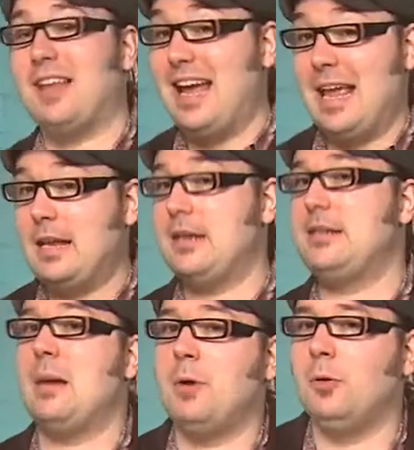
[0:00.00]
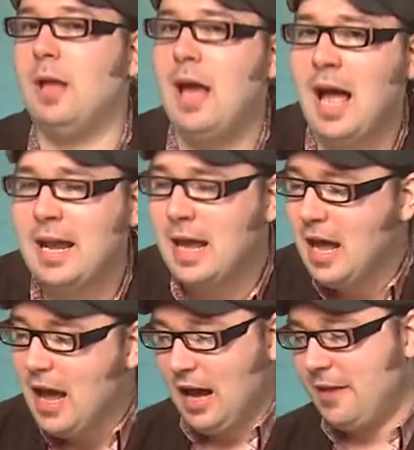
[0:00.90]
high-end Adamo line.
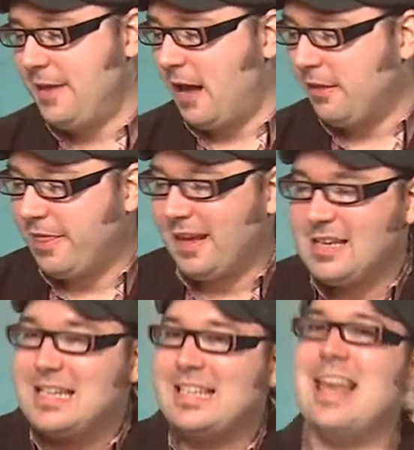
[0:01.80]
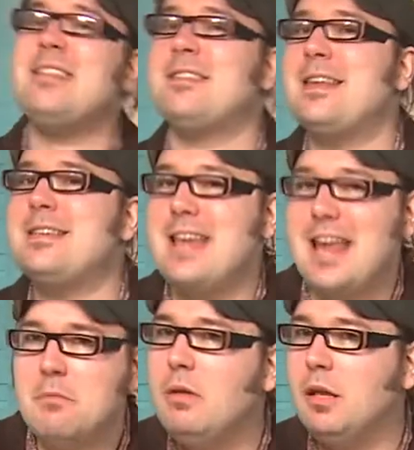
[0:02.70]
Now the thing is less than
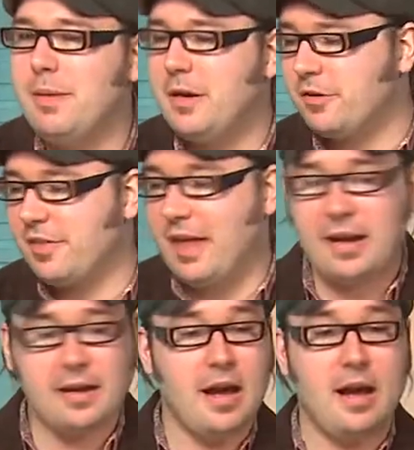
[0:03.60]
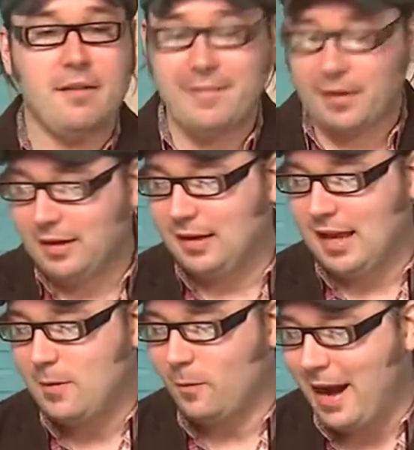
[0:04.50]
10 millimeters thick, fairly
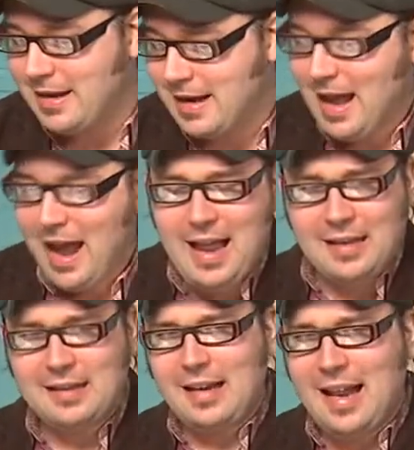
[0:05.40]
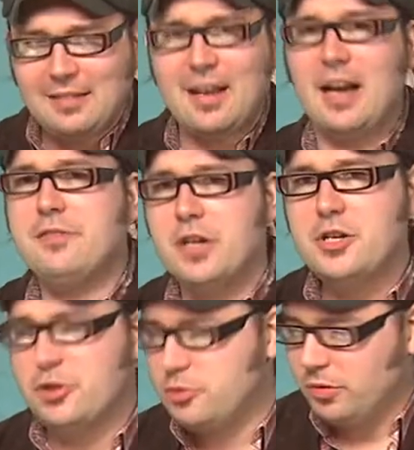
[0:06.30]
lightweight, and it has kind of an
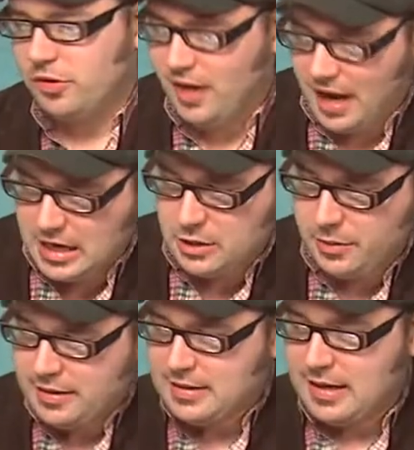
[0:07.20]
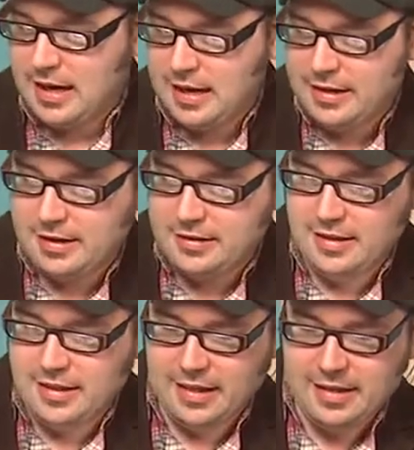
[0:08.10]
unusual design to it. You can see
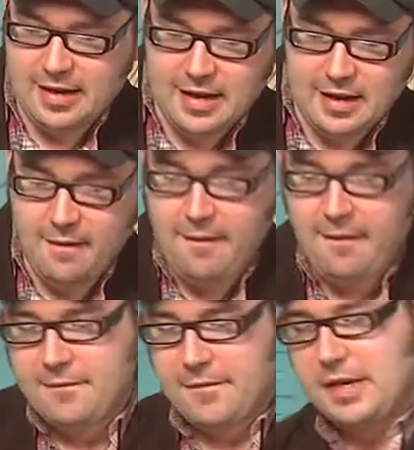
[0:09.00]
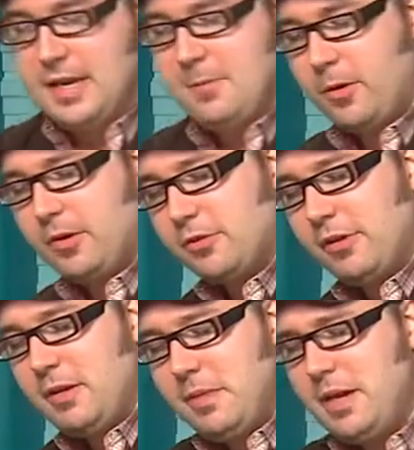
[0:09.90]
that the keyboard and
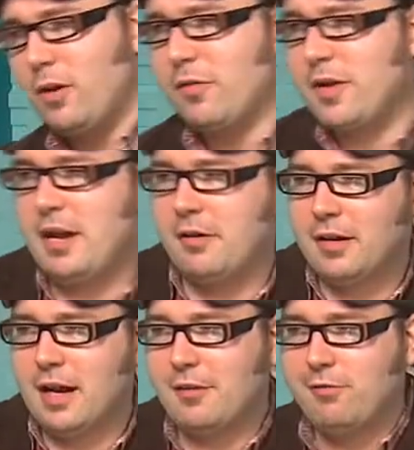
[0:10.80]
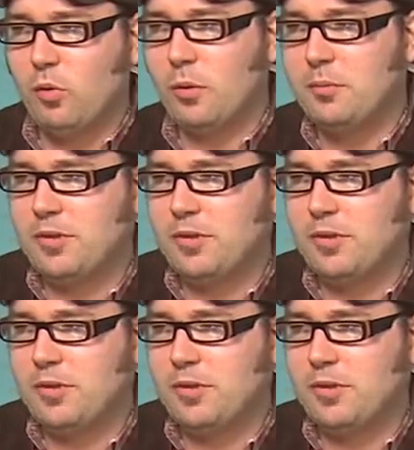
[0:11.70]
screen meet over here, and it kind of forms